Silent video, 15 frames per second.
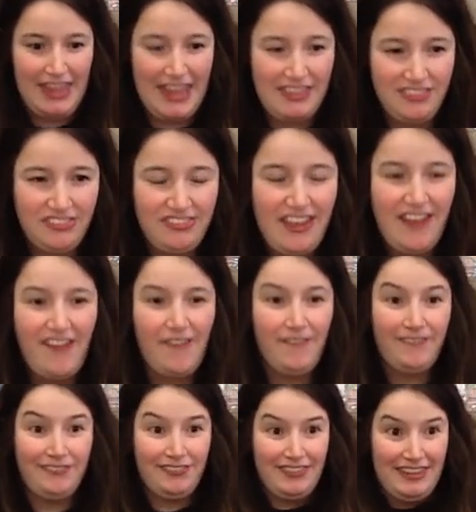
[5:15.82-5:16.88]
And so,
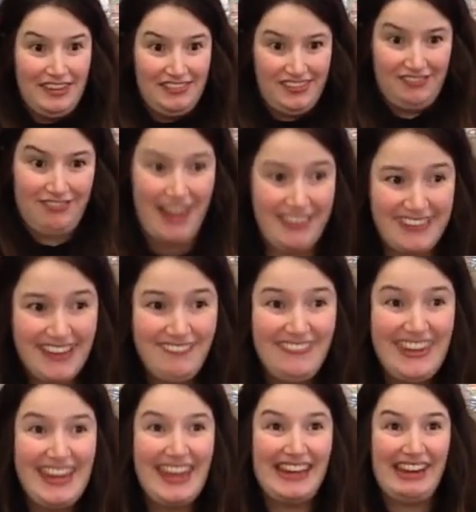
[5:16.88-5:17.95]
she rescued
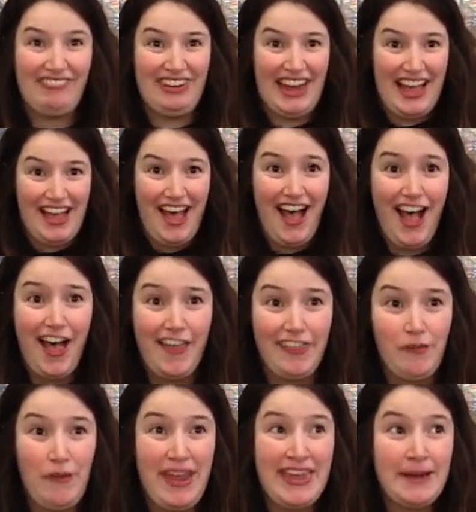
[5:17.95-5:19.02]
me, and I went all
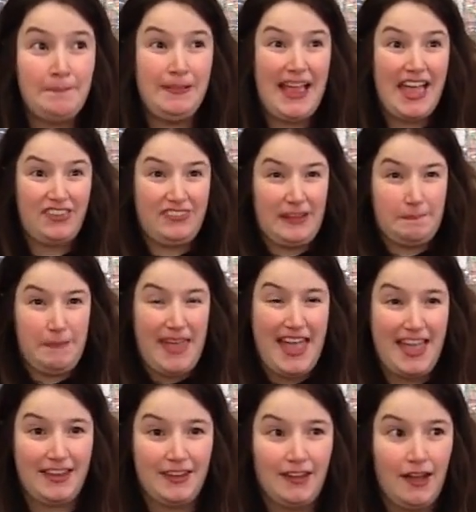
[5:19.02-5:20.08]
the way in a plastic
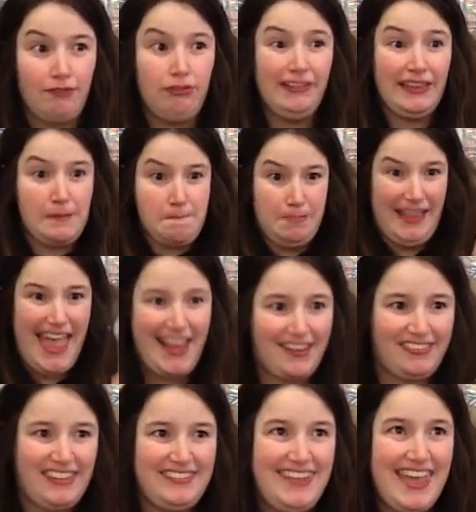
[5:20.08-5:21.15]
bag, a really black
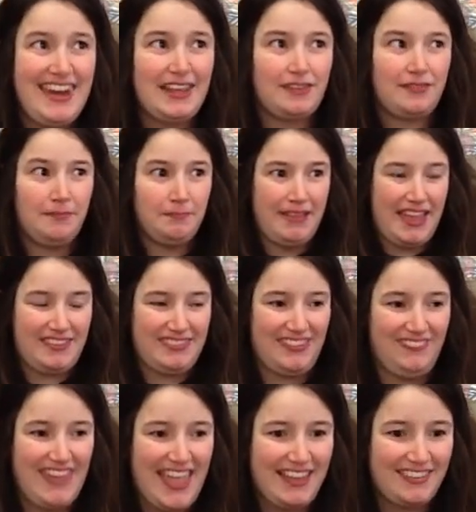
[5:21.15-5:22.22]
satanic
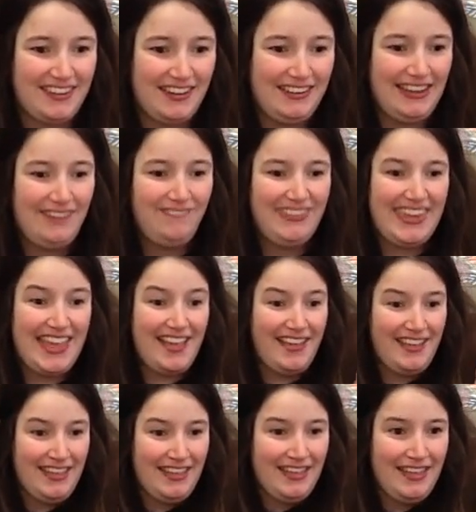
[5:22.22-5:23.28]
plastic bag, to
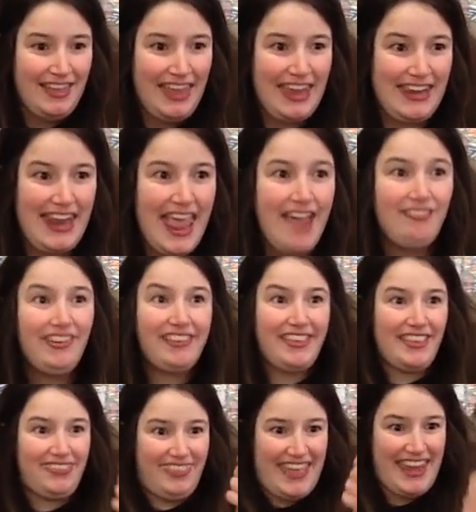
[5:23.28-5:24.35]
Olympia. And ever
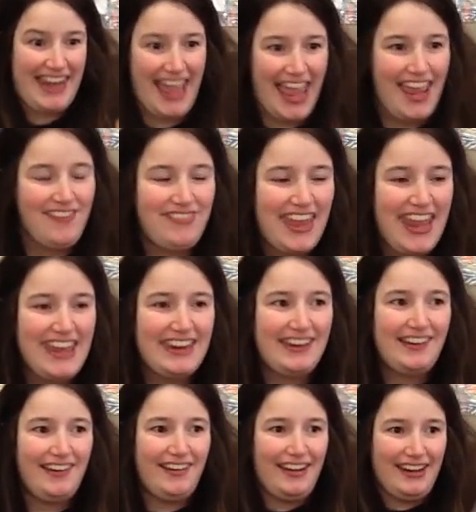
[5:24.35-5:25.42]
since then, I've
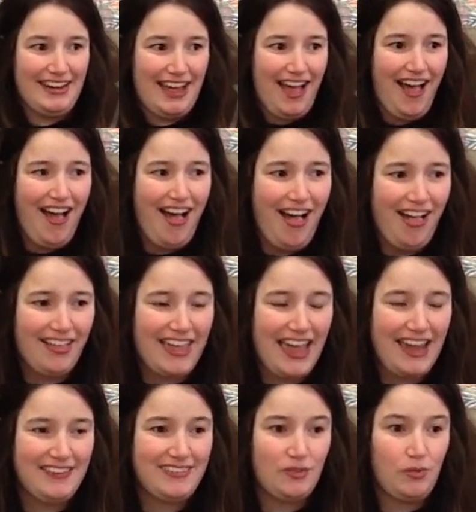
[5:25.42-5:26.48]
aided her in all
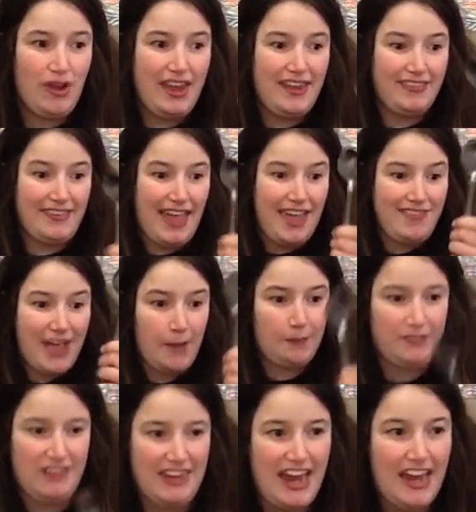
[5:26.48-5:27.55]
kinds of ways. I've
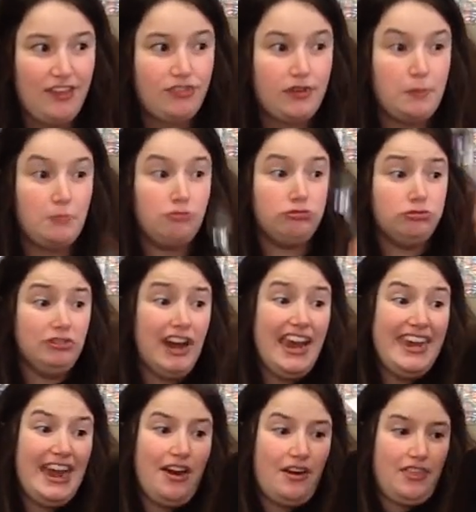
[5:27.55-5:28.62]
helped her eat ice cream
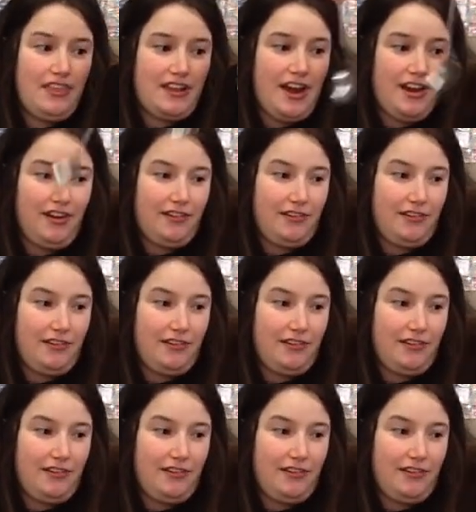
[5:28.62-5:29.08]
right out of the